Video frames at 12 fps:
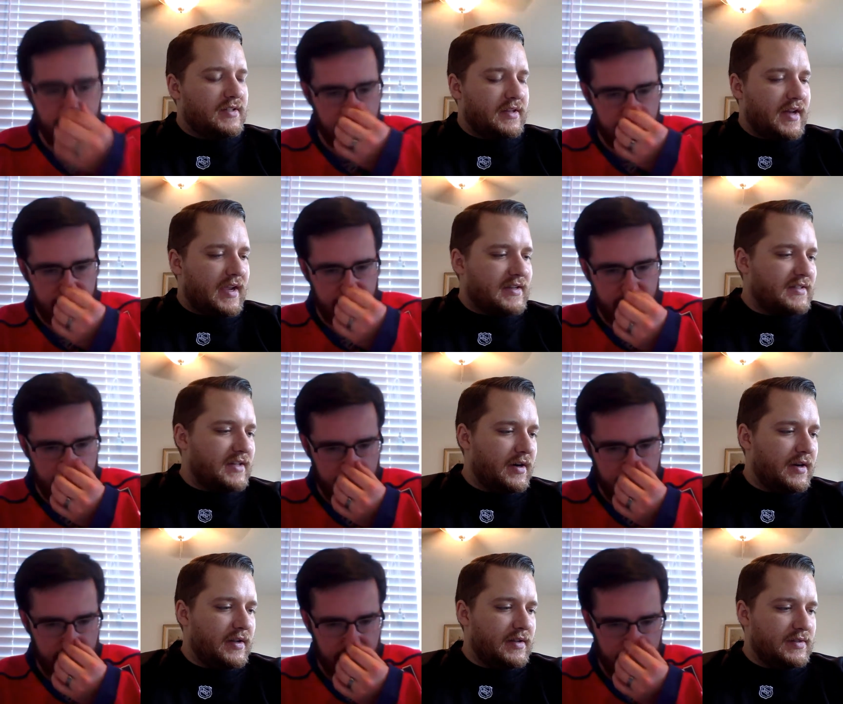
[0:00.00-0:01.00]
Speaker 1: the next
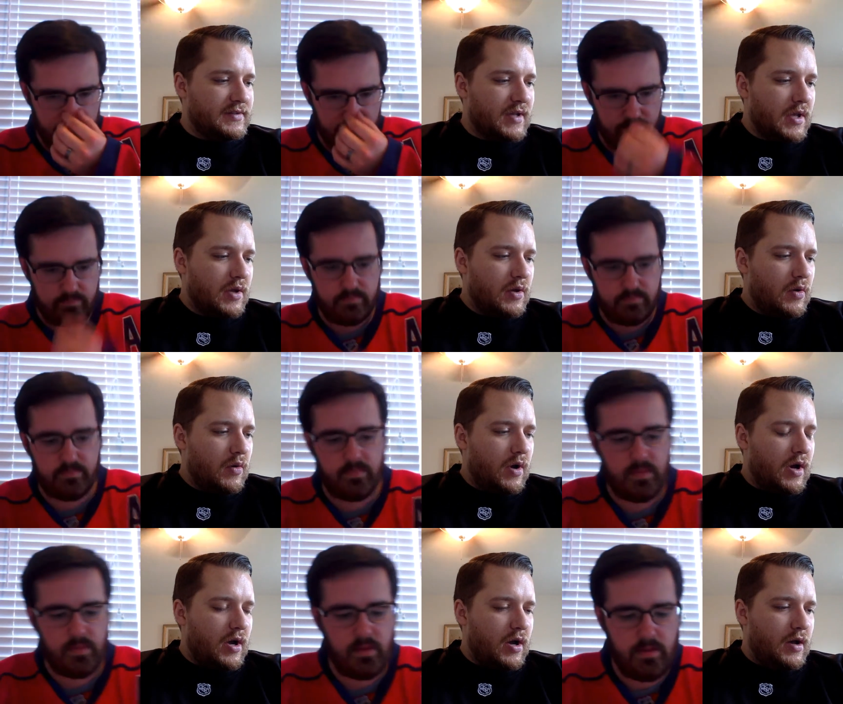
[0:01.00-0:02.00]
series,
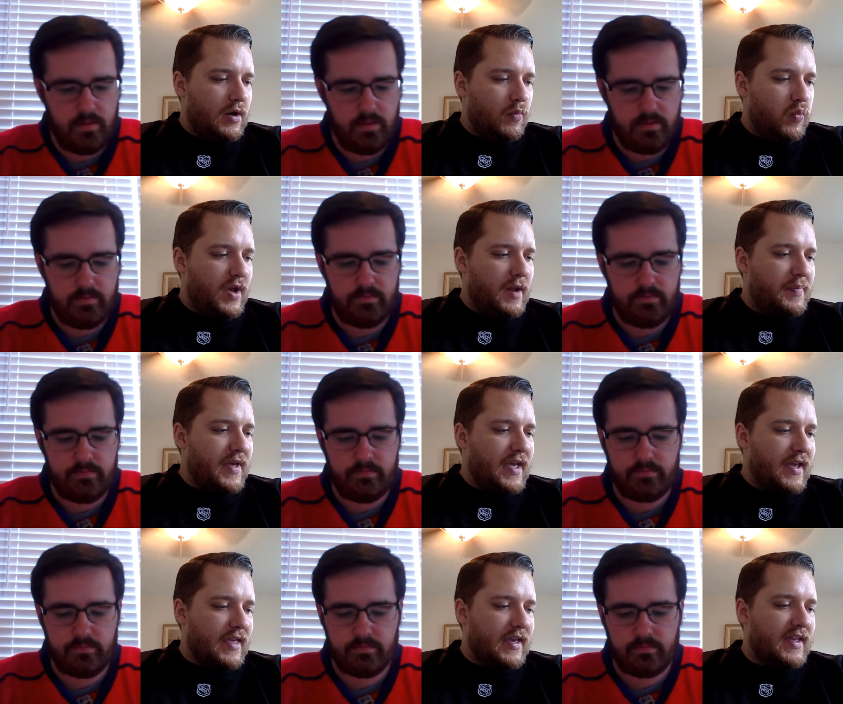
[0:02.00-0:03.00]

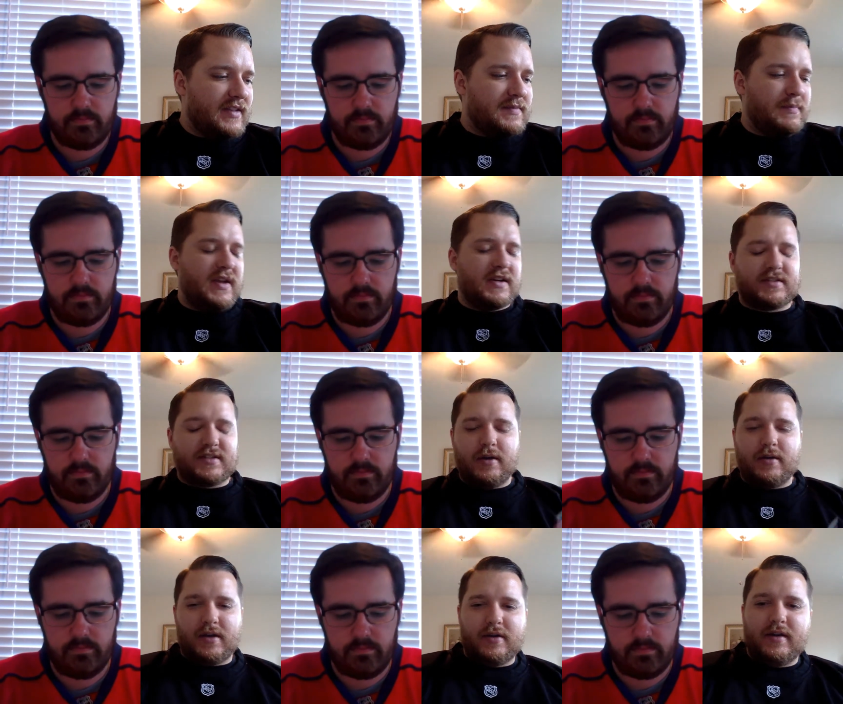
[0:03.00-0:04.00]
Winnipeg against
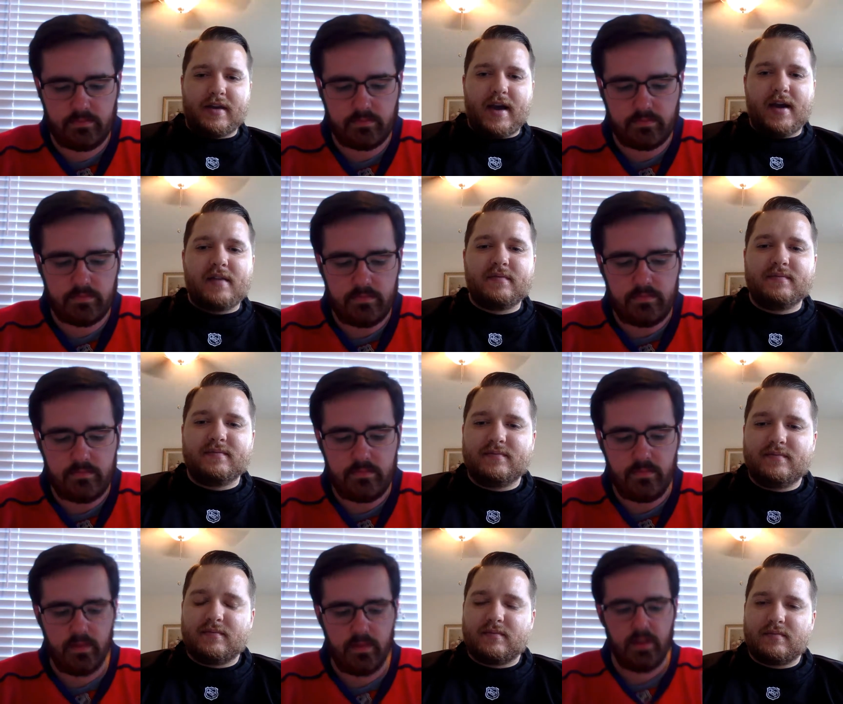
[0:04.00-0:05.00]
Minnesota. Who you got?
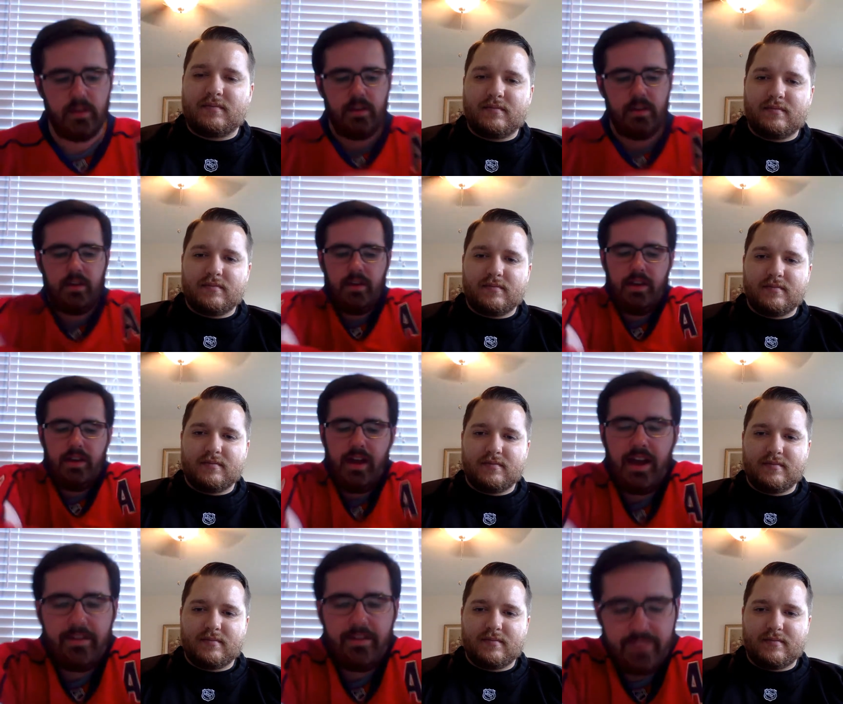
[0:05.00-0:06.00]

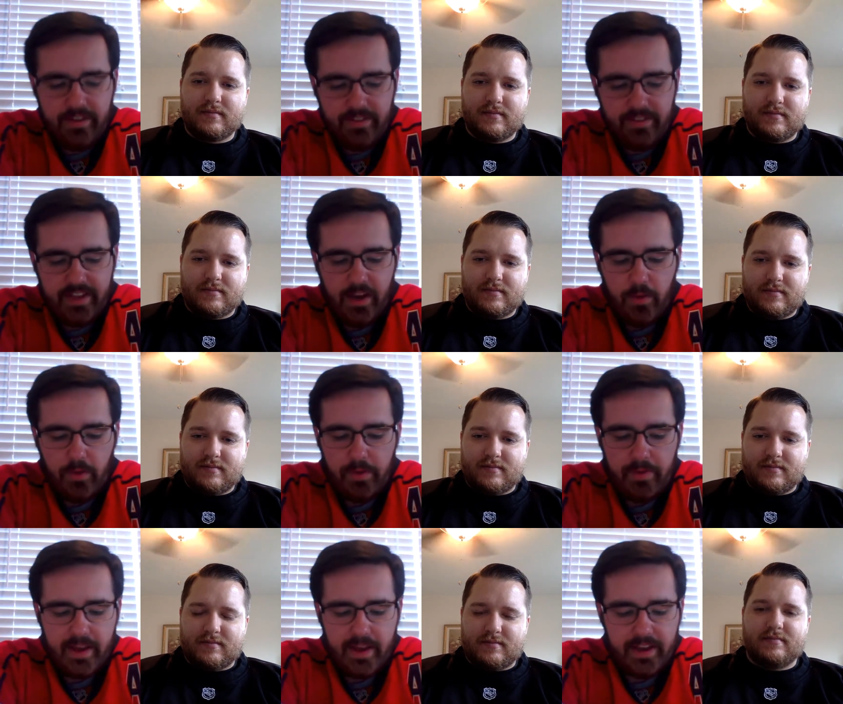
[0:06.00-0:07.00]
Speaker 2: I've definitely got
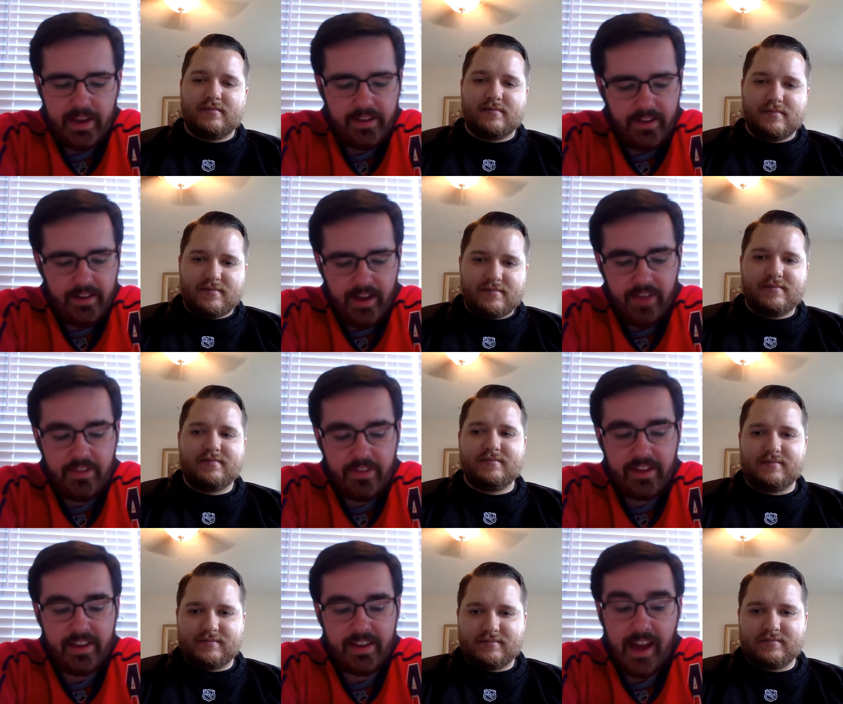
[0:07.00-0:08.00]
Winnipeg. I
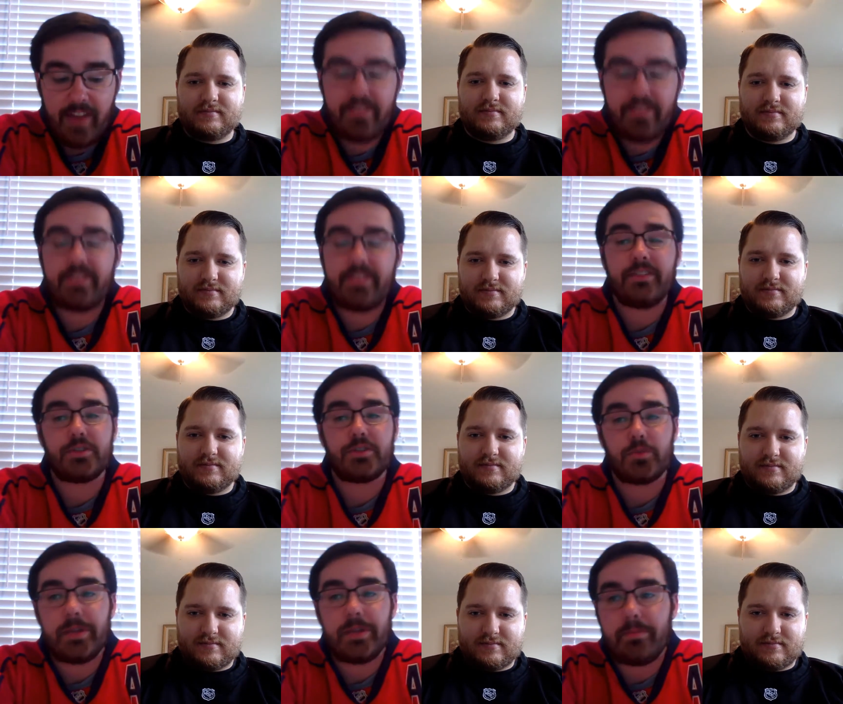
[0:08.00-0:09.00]
think they'll
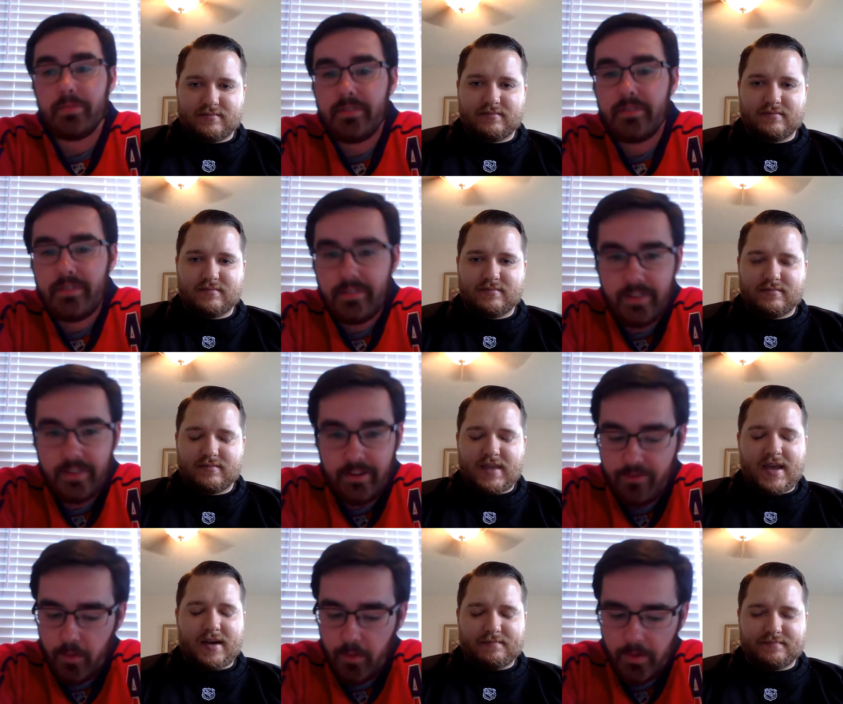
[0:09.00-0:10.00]
sweep
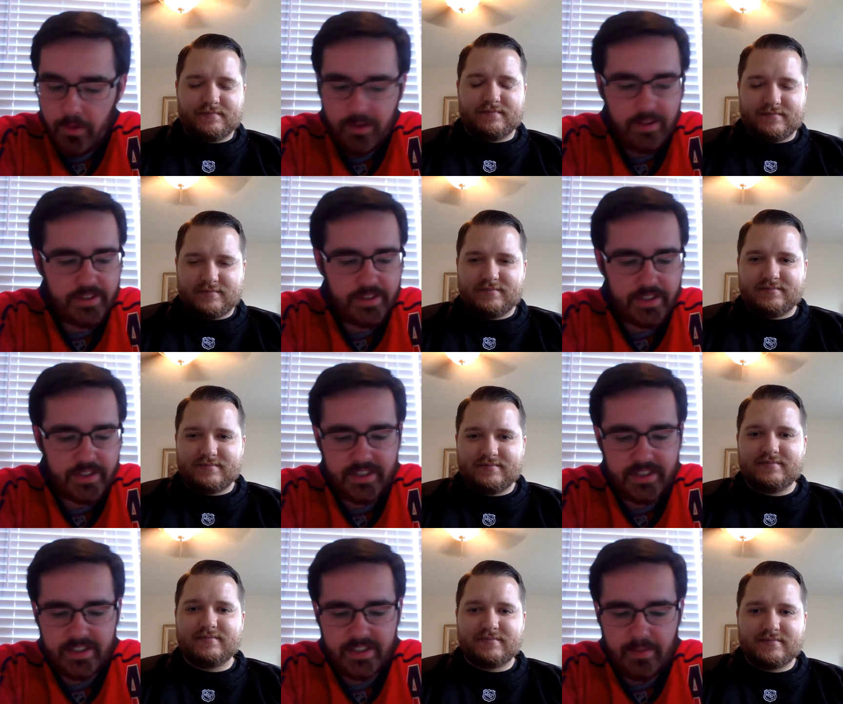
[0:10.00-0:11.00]
in 4, just
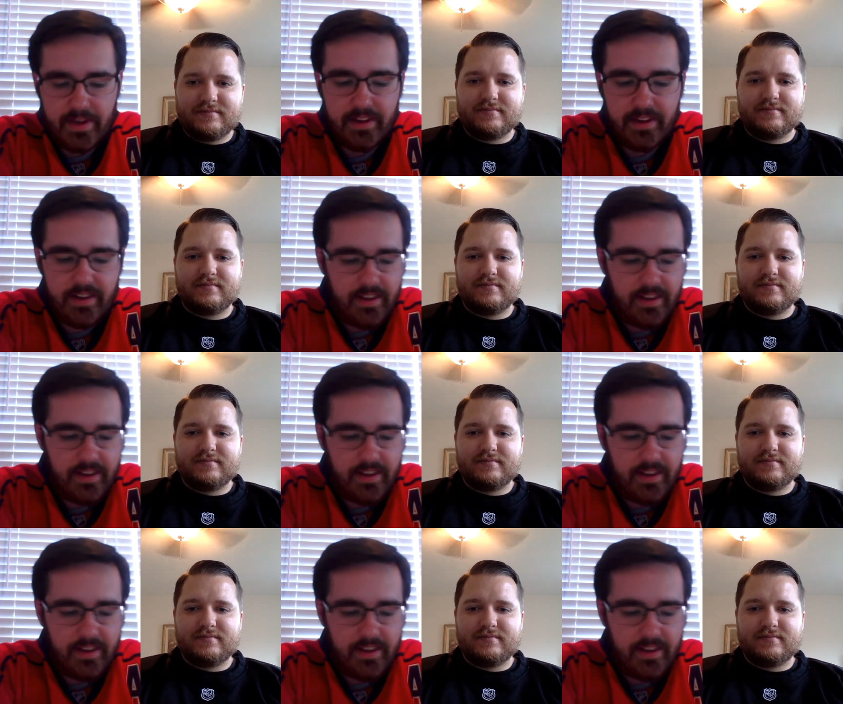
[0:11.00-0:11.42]
because I mean